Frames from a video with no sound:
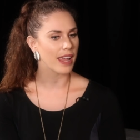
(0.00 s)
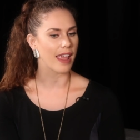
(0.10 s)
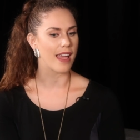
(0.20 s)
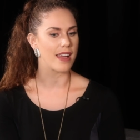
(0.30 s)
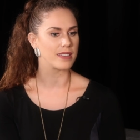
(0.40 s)

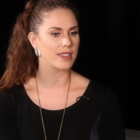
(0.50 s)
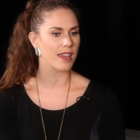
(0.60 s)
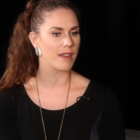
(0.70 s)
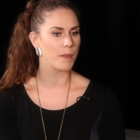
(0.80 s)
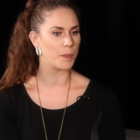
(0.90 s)

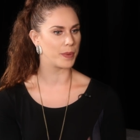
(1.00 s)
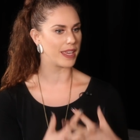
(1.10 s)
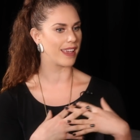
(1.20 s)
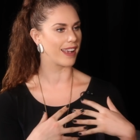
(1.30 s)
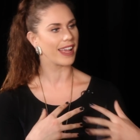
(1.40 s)
And
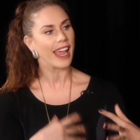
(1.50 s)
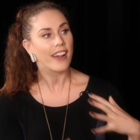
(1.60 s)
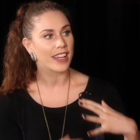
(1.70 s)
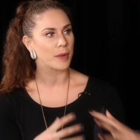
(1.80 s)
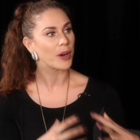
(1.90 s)
being a
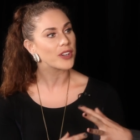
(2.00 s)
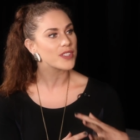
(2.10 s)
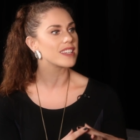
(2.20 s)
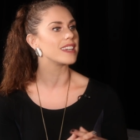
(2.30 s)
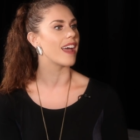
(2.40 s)
caring
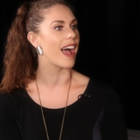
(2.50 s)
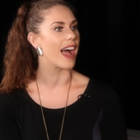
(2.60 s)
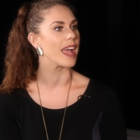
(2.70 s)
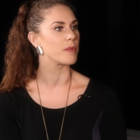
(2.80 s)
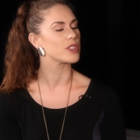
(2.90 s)
person,
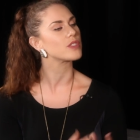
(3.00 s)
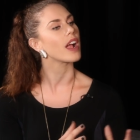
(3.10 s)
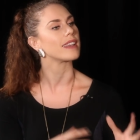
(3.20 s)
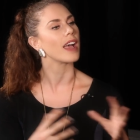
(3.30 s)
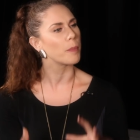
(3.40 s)
I was
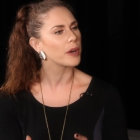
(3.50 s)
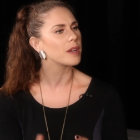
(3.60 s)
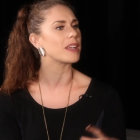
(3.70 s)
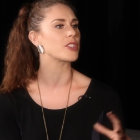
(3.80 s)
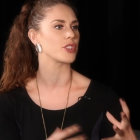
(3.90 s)
trying to help her
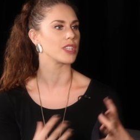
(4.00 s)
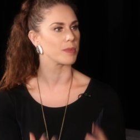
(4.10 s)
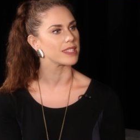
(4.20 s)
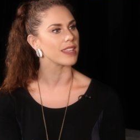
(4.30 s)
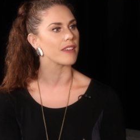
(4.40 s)
and make sure she
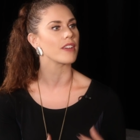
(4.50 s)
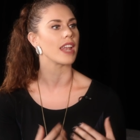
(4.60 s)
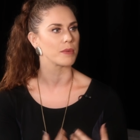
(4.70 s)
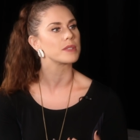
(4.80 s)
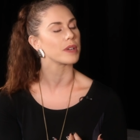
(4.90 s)
was safe,
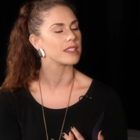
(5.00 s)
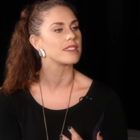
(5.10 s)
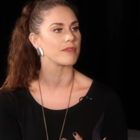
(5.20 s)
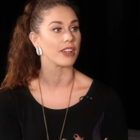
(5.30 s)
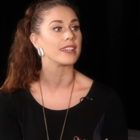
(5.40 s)
and I was put in
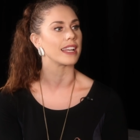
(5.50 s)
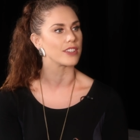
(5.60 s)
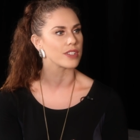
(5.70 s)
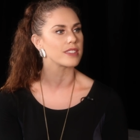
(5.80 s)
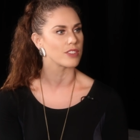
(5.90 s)
some very
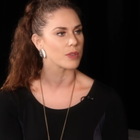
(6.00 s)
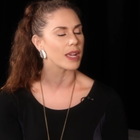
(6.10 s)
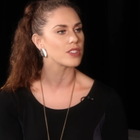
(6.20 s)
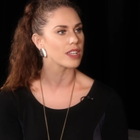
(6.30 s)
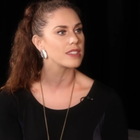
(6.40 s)
dangerous
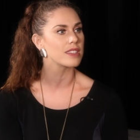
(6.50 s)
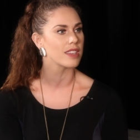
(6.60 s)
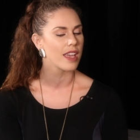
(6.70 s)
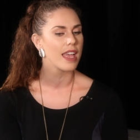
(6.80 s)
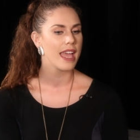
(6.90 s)
situations. I can believe